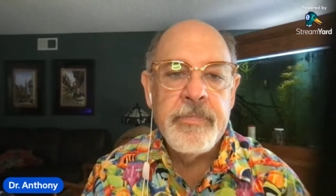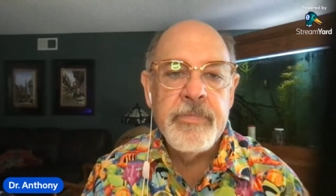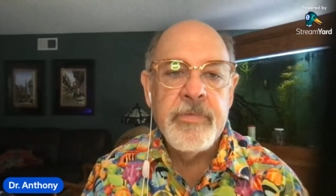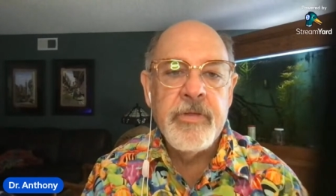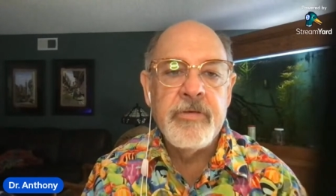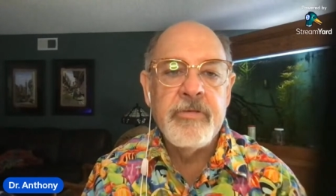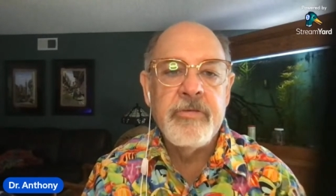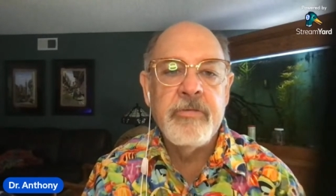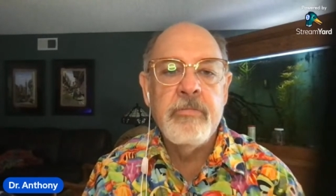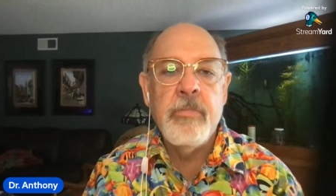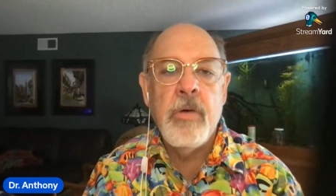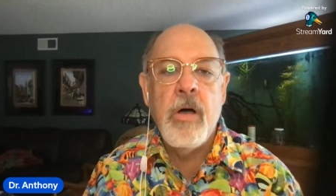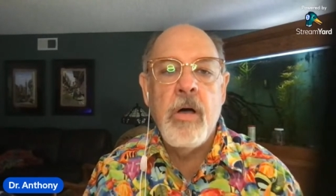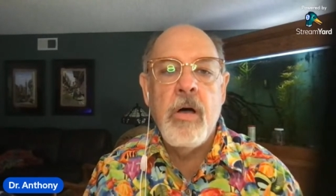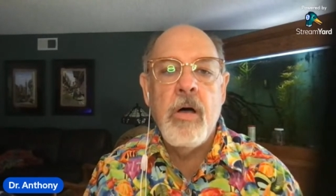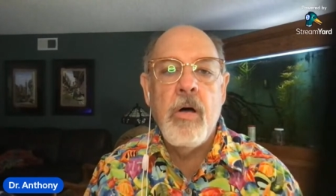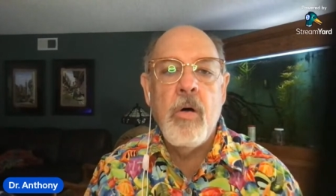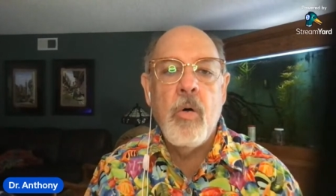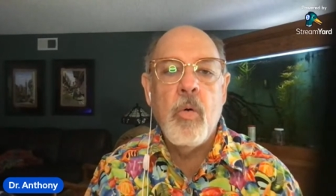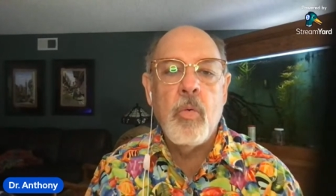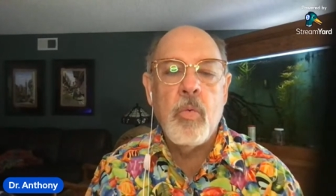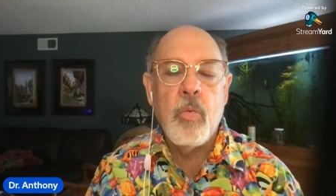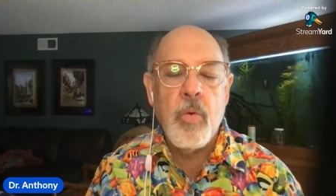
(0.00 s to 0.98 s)
the
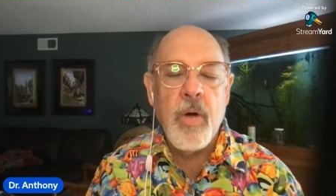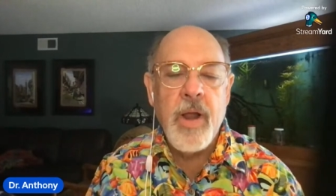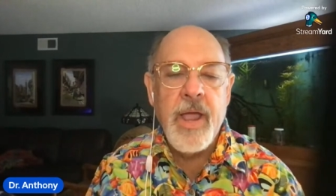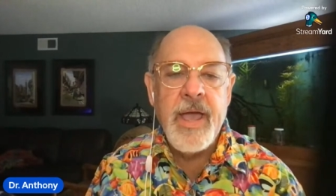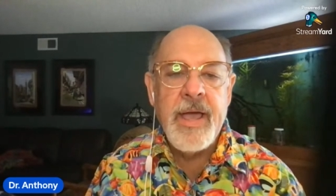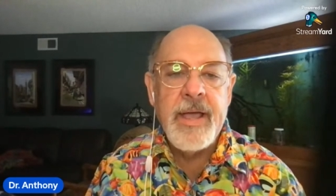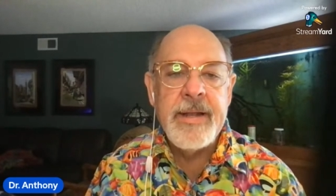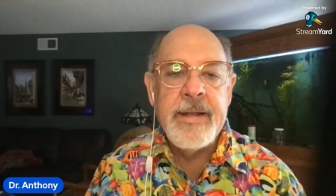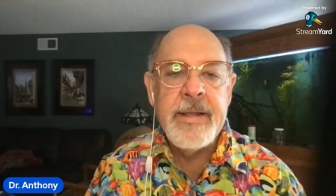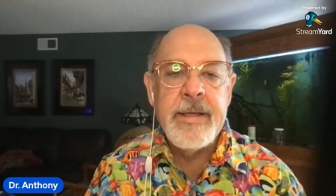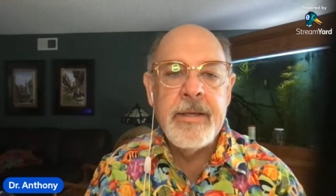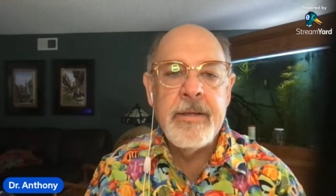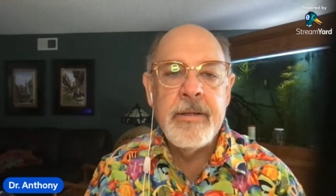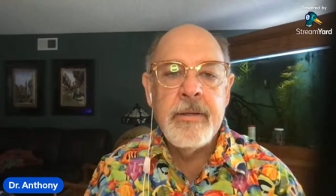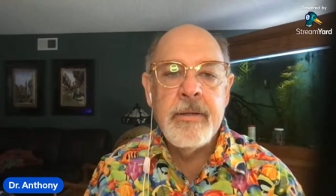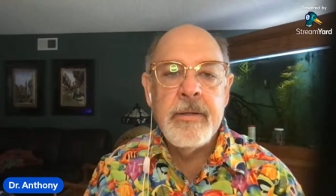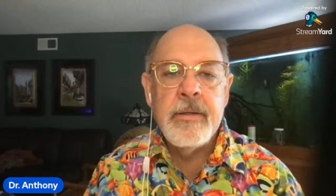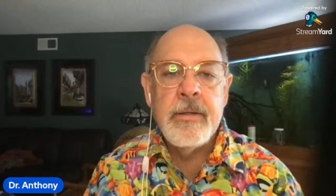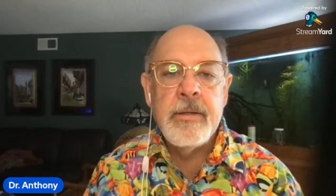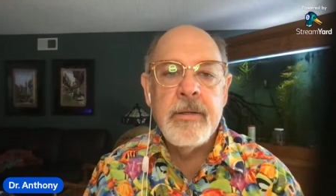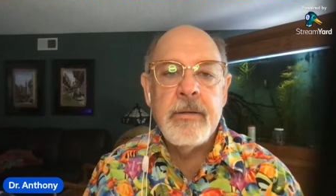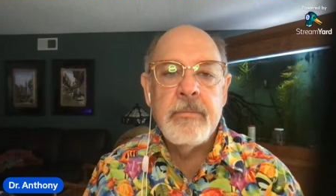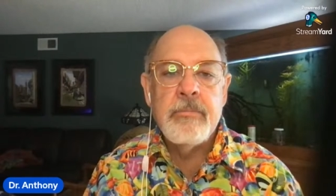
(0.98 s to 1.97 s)
small red,
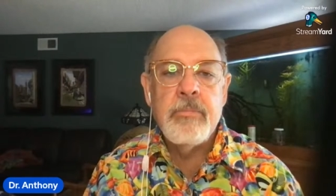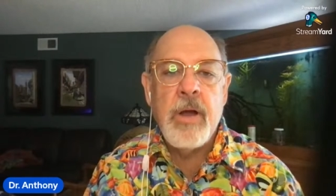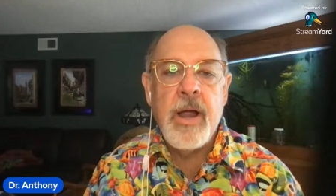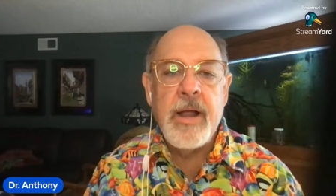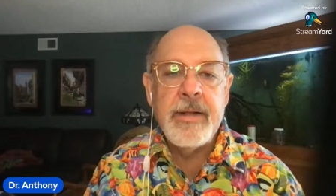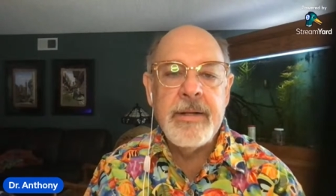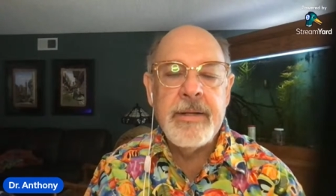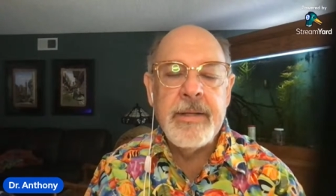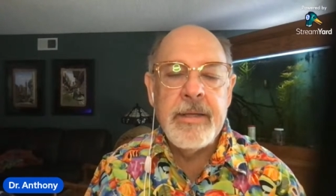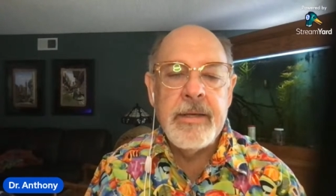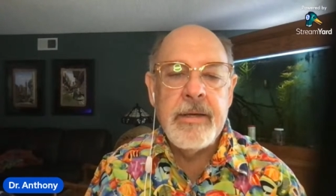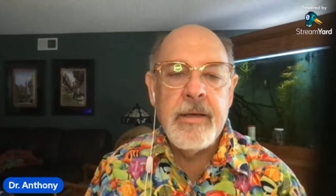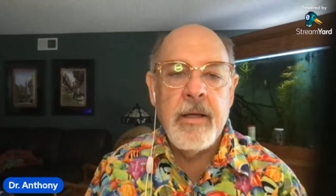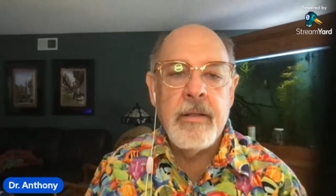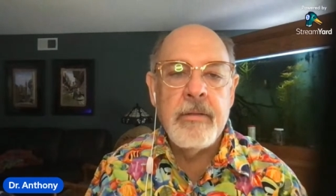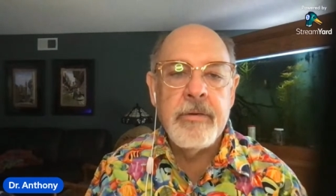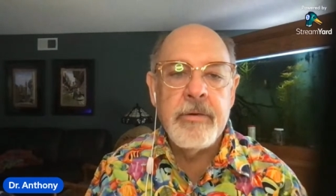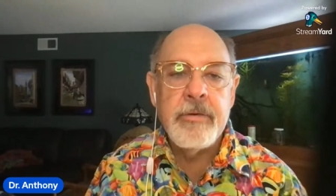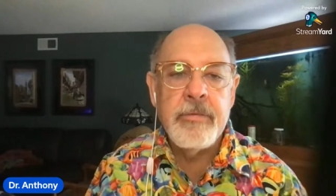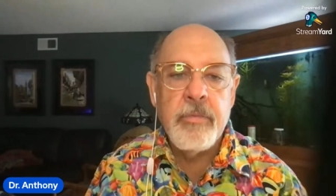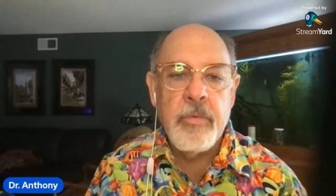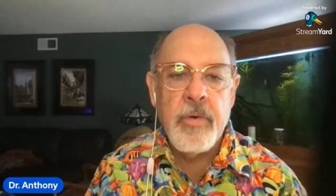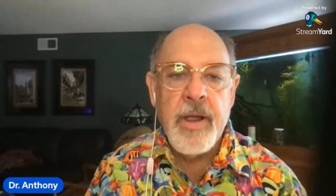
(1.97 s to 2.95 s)
brightly
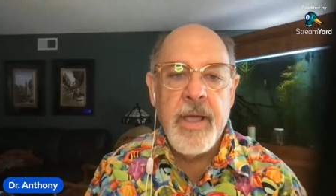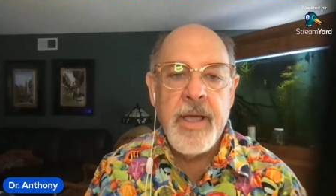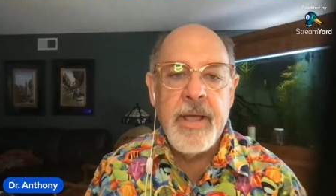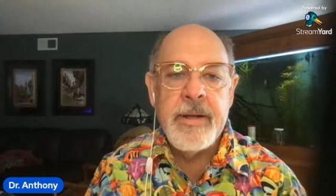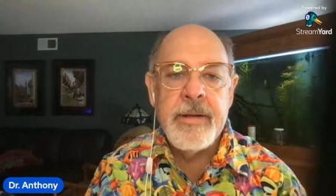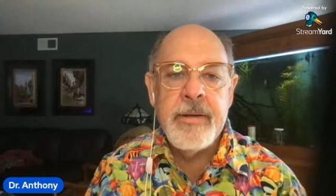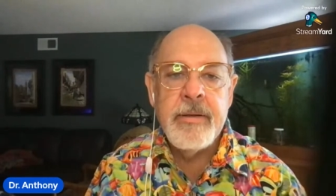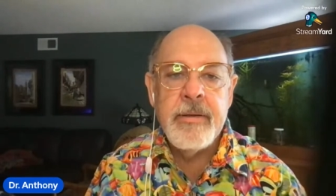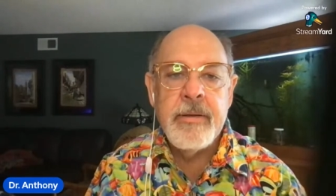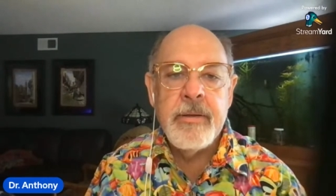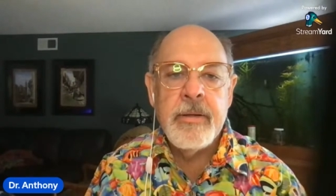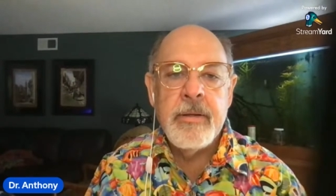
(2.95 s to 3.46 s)
colored red